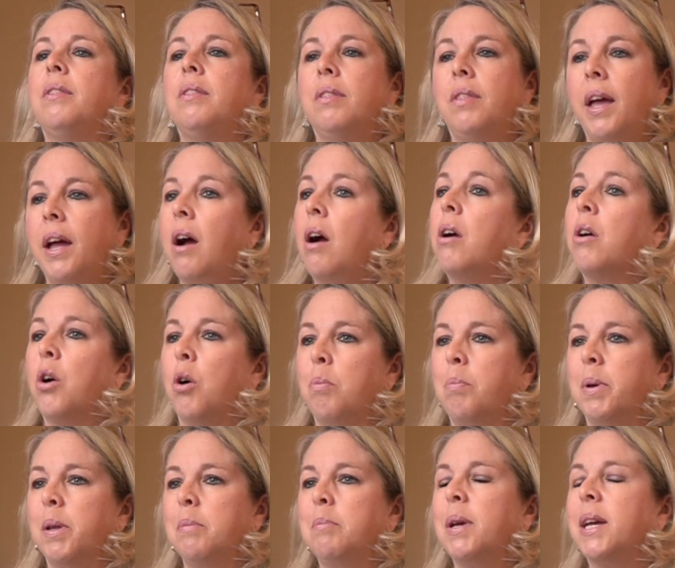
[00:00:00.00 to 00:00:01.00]
they are
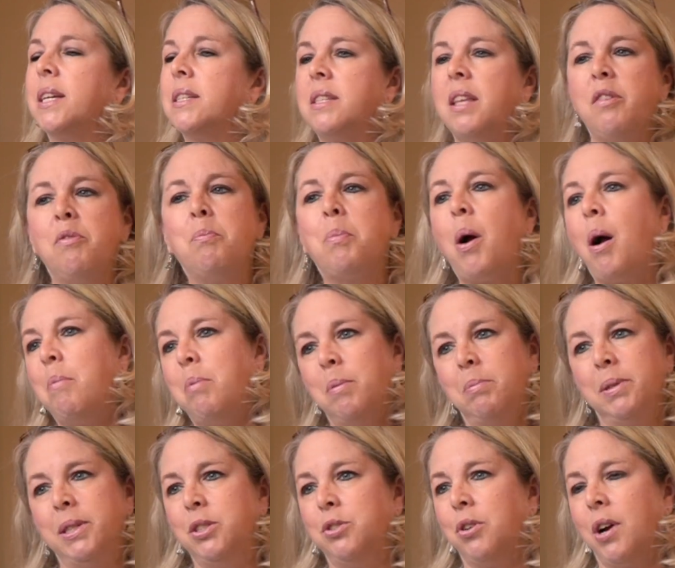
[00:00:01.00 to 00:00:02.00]
open because they've
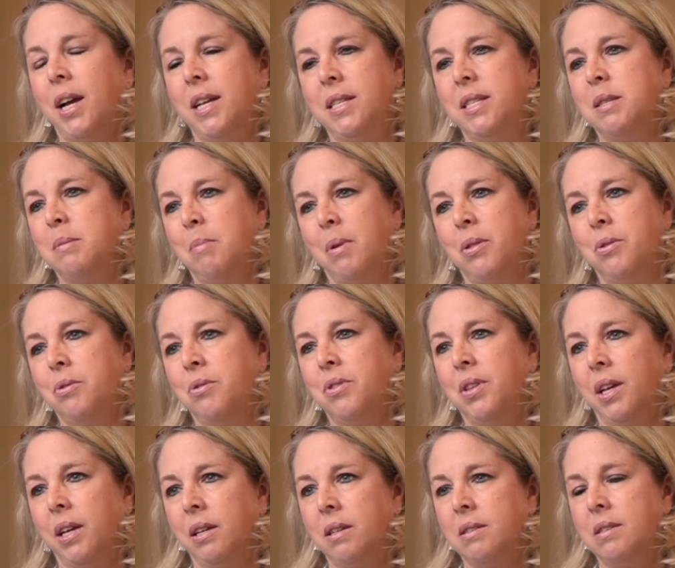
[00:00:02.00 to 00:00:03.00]
probably tried some other
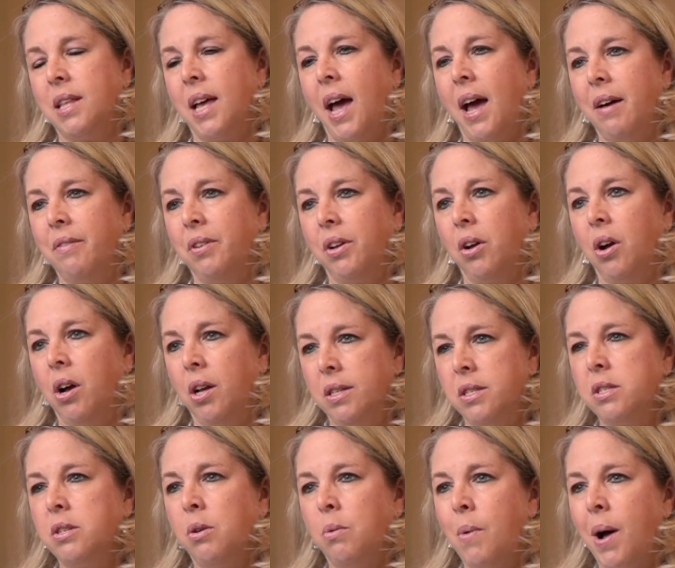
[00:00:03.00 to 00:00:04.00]
things that haven't gone
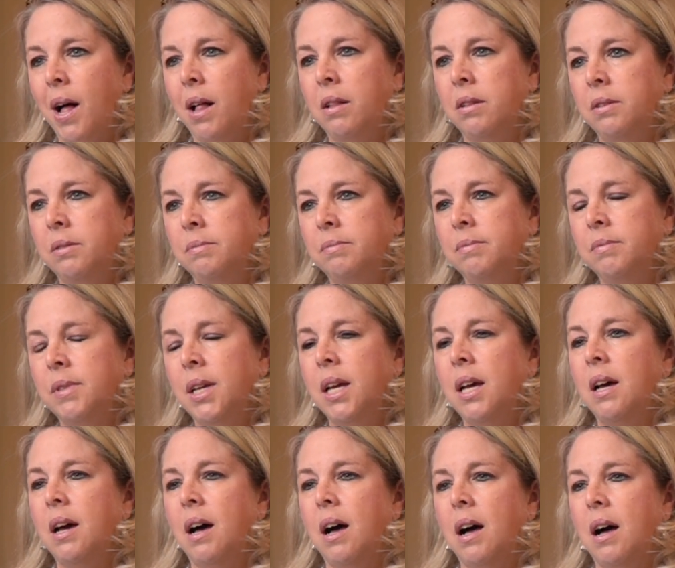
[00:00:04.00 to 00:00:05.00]
so well.
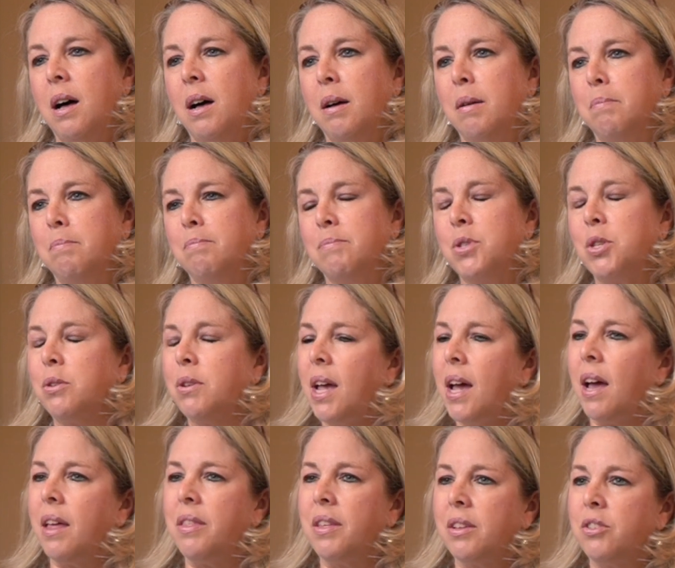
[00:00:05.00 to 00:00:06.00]
Um, so
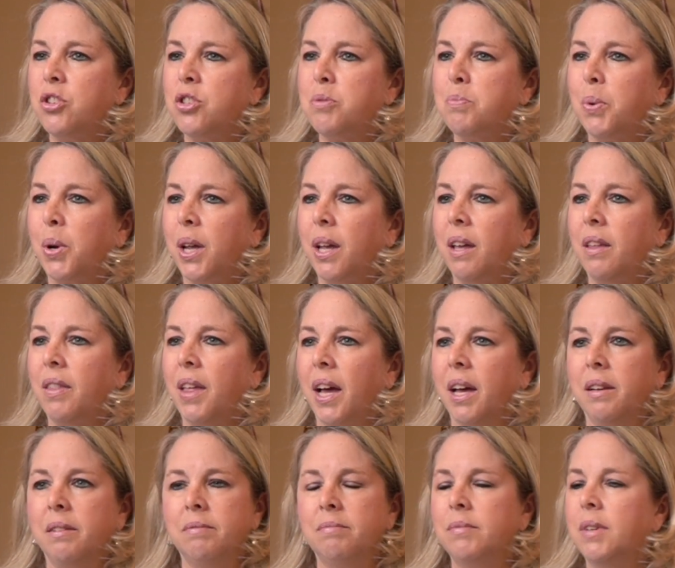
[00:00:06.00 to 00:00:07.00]
yeah, I think just bringing
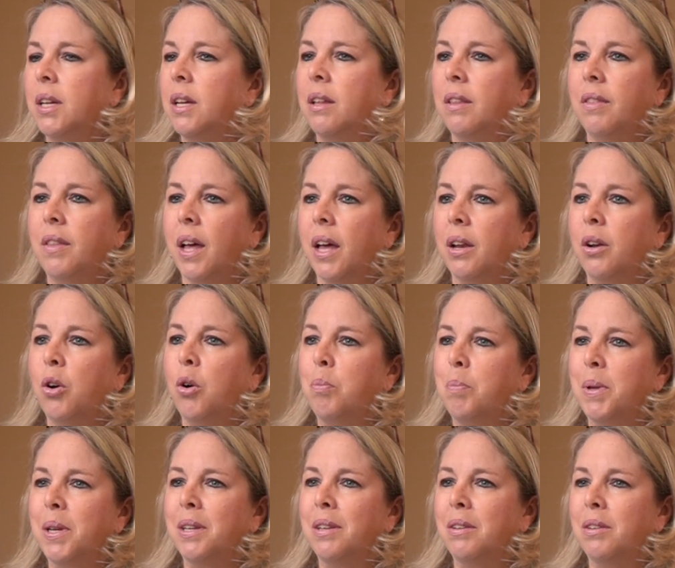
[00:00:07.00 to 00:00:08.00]
that that
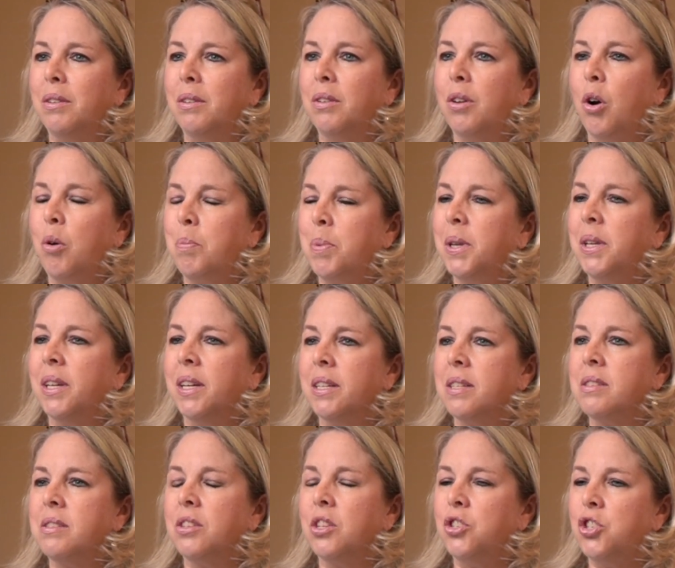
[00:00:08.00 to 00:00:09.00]
open
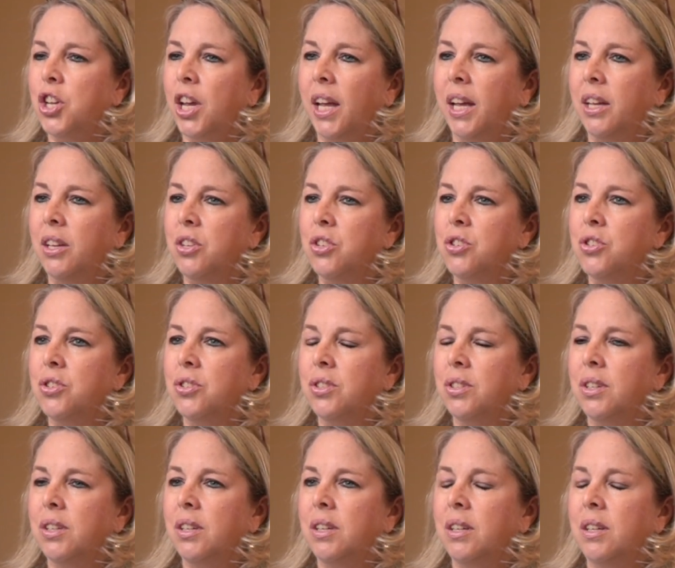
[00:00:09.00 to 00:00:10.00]
openness to change
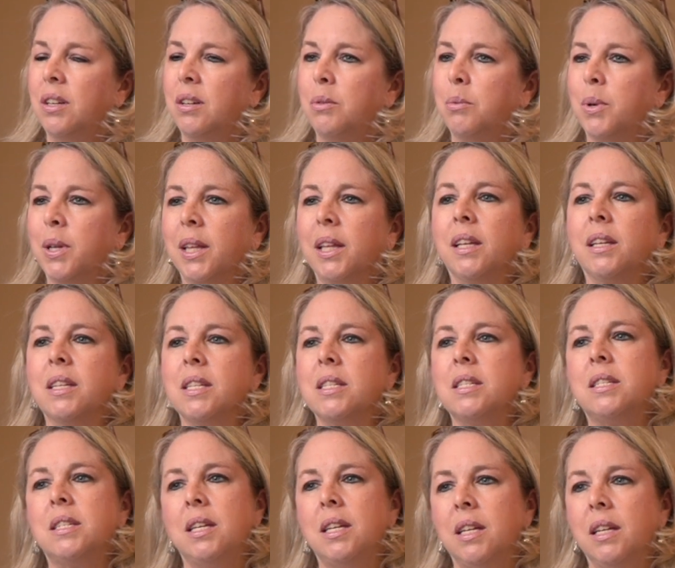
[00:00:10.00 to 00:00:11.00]
willingness
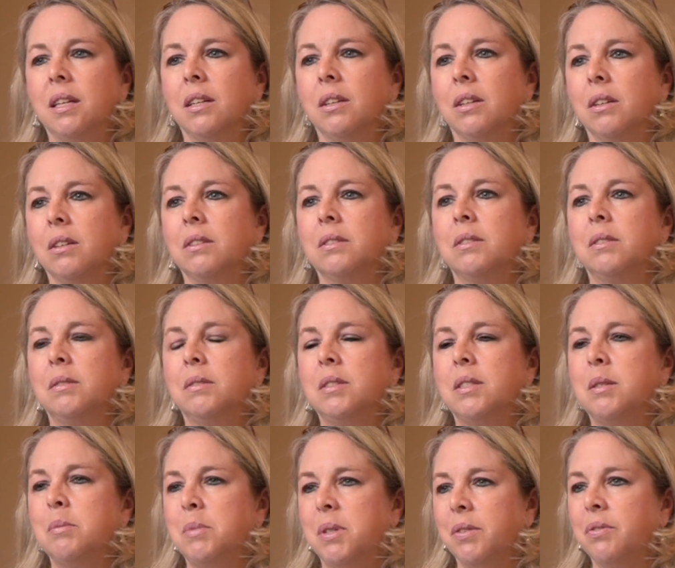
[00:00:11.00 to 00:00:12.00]
to hear
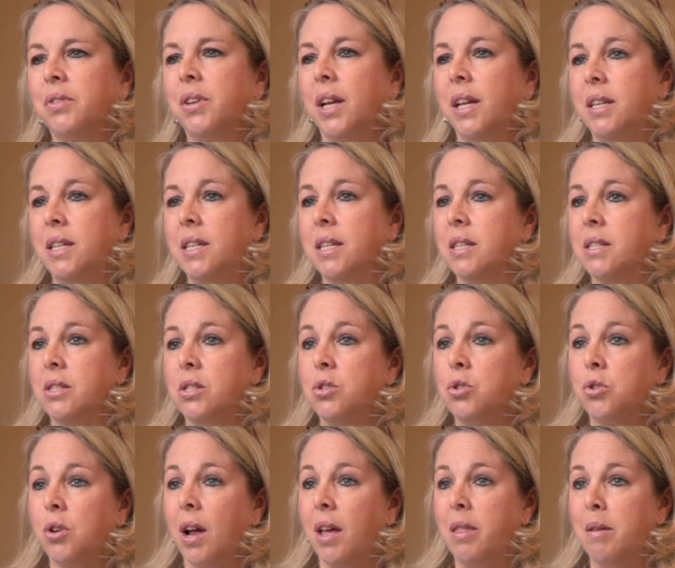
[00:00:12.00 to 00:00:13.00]
some different ideas and
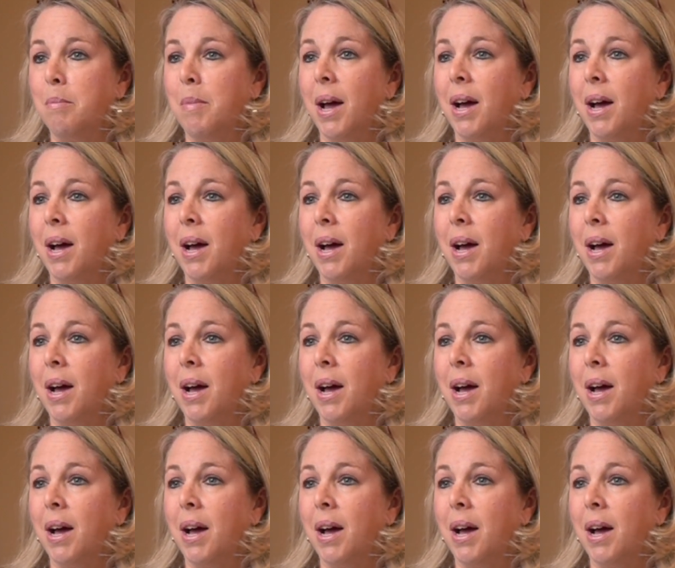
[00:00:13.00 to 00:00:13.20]
try them